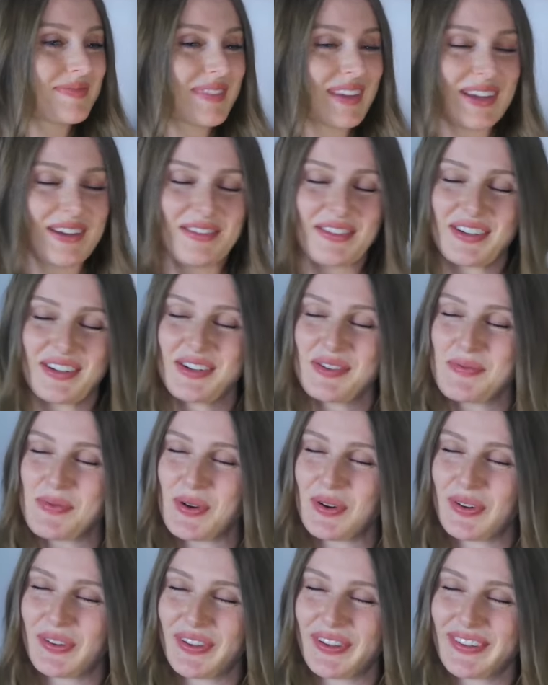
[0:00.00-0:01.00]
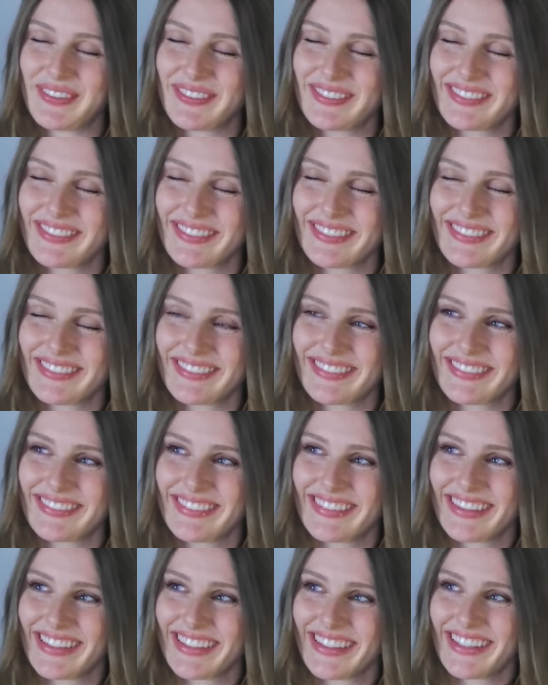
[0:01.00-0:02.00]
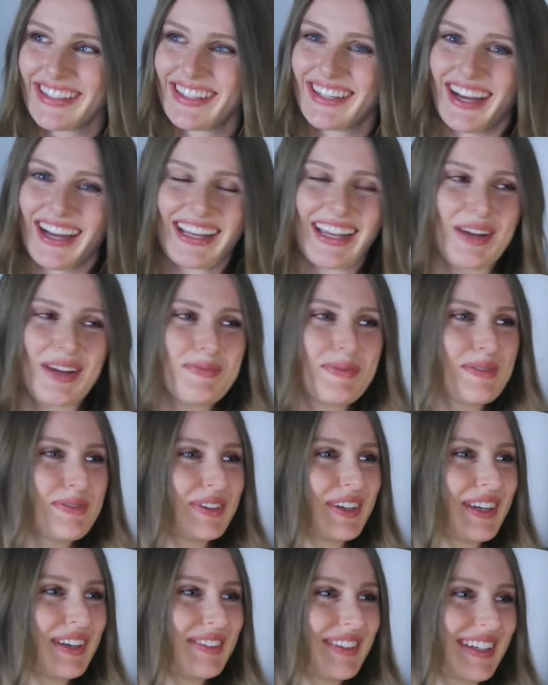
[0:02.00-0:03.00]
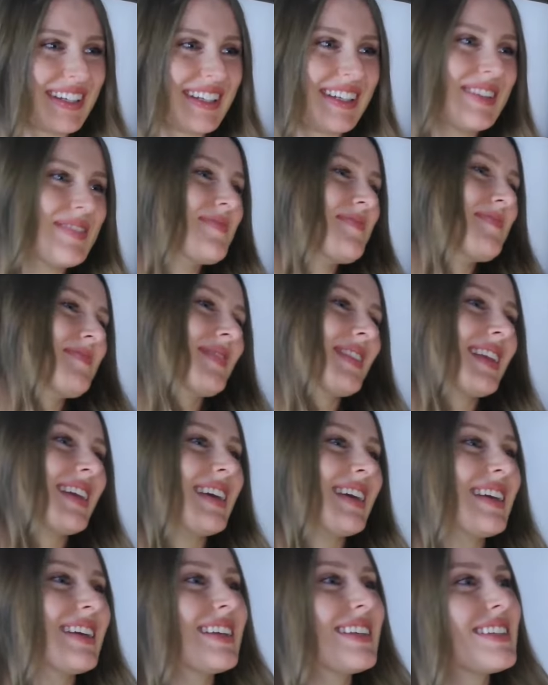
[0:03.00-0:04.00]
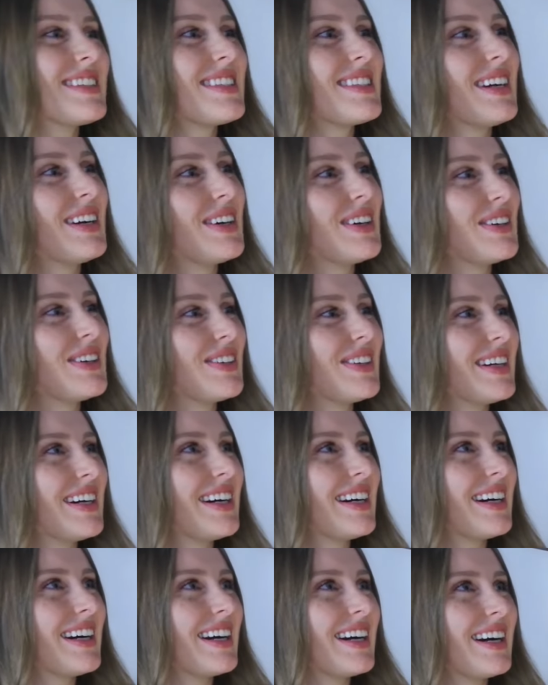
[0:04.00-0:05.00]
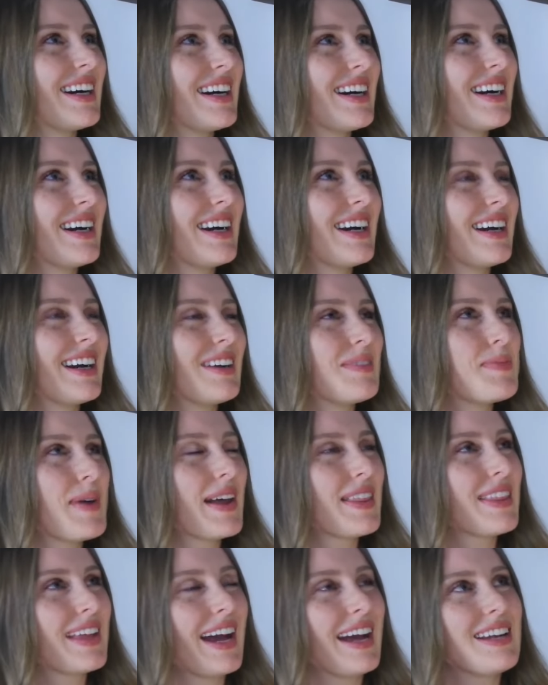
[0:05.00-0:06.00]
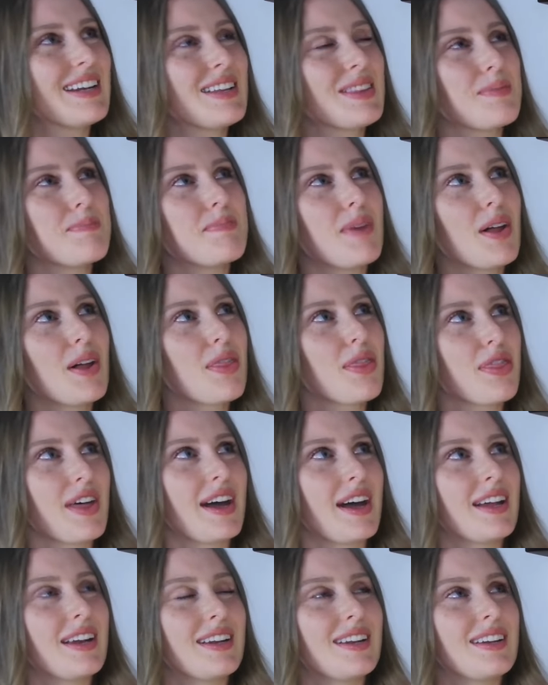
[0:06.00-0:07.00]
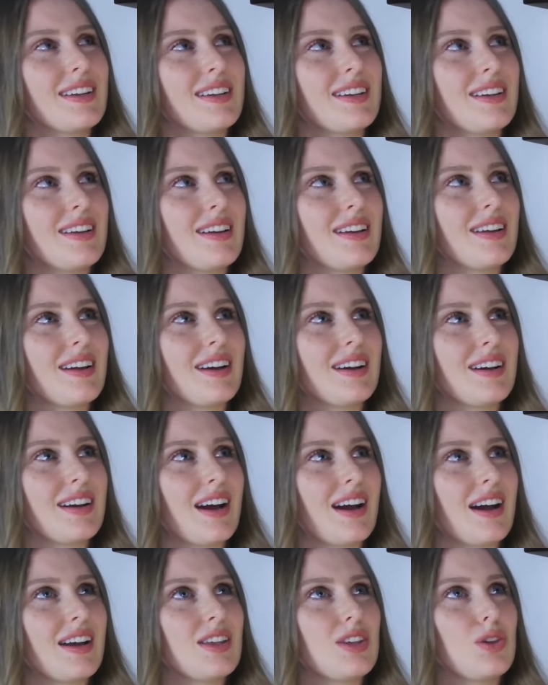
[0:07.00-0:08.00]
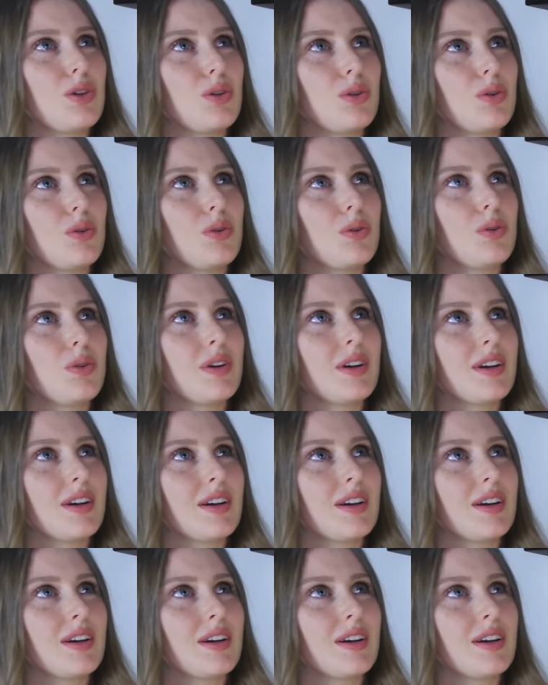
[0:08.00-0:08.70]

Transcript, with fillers: Even in a polo. I can be forgiving. So by the end of the month then, you